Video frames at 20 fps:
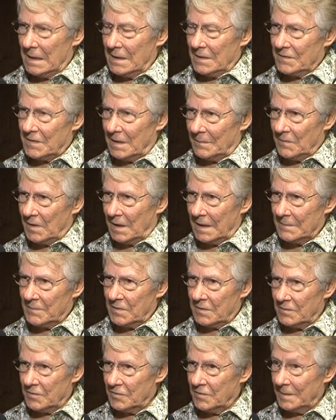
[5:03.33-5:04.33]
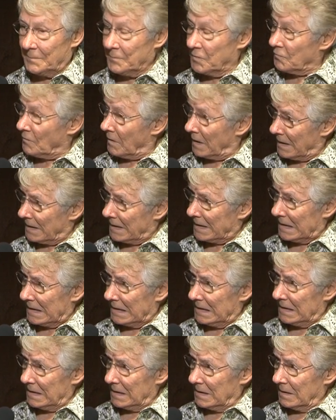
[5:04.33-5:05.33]
Sometimes they're shipped dry,
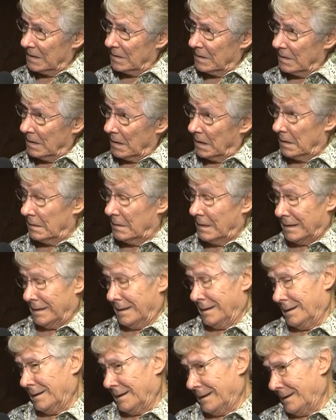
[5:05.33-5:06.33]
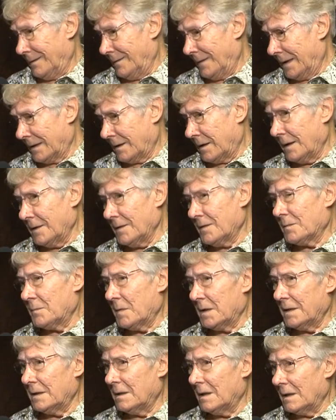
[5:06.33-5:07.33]
and in that case,
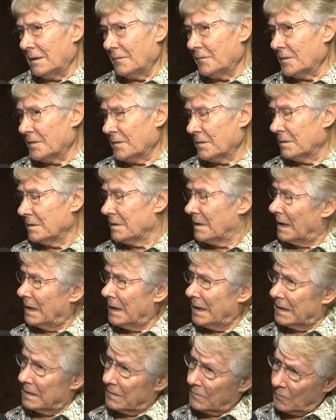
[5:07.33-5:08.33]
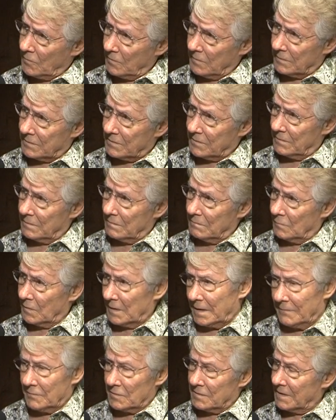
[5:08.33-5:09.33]
many dolphins could die en route to
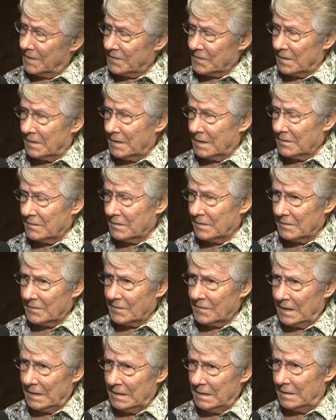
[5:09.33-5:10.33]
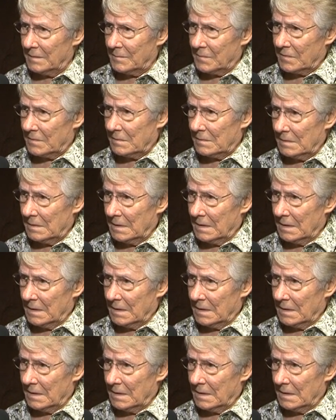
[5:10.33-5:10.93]
whatever destination they're sending them to.